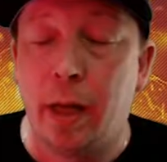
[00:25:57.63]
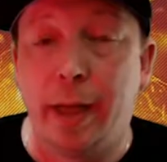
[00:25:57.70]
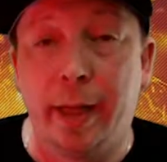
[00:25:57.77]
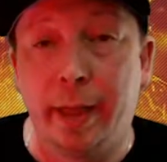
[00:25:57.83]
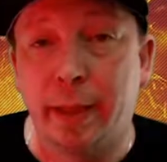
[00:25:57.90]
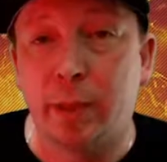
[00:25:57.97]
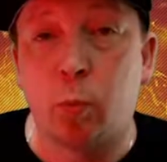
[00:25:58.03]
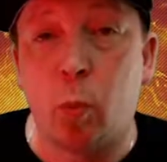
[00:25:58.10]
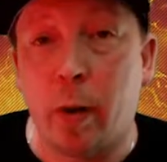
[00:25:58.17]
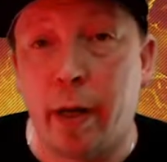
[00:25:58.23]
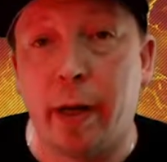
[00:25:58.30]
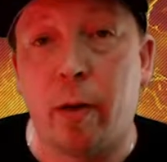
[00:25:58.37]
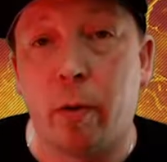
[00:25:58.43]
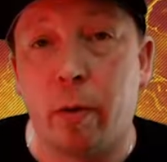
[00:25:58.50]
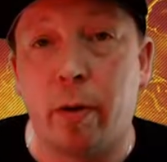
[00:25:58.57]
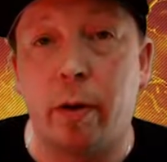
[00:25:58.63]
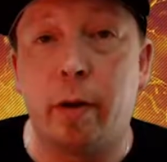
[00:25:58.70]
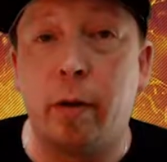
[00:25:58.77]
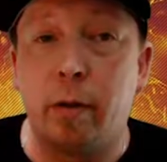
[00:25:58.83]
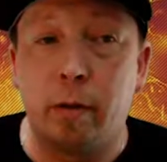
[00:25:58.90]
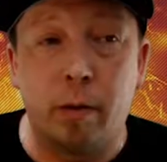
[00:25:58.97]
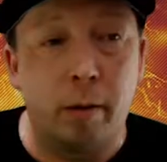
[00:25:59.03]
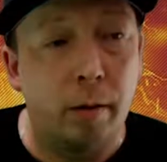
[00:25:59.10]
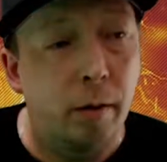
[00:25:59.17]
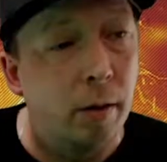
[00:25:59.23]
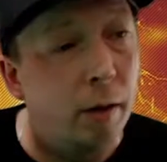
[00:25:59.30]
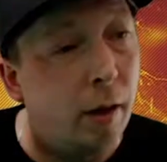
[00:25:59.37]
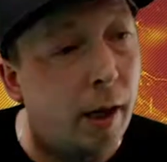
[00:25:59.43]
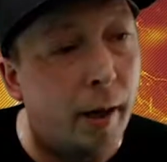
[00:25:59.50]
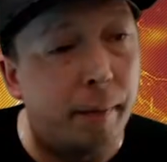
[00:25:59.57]
It is what I ordered.
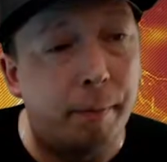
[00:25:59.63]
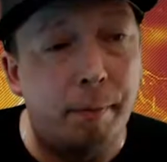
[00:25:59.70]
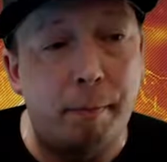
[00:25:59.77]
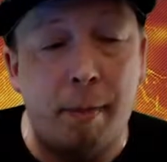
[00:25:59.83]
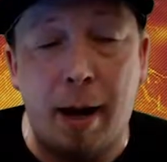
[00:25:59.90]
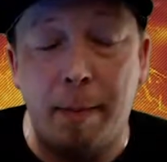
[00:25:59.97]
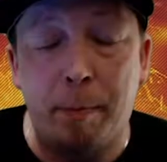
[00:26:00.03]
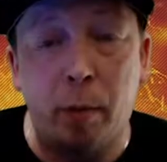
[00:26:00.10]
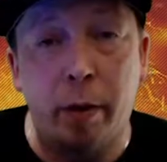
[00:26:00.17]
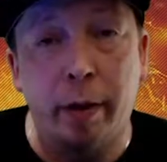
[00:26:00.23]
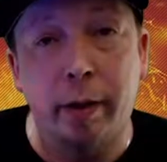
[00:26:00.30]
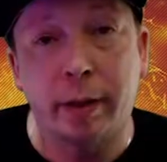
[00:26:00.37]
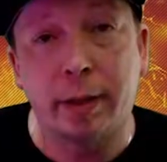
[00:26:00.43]
I put in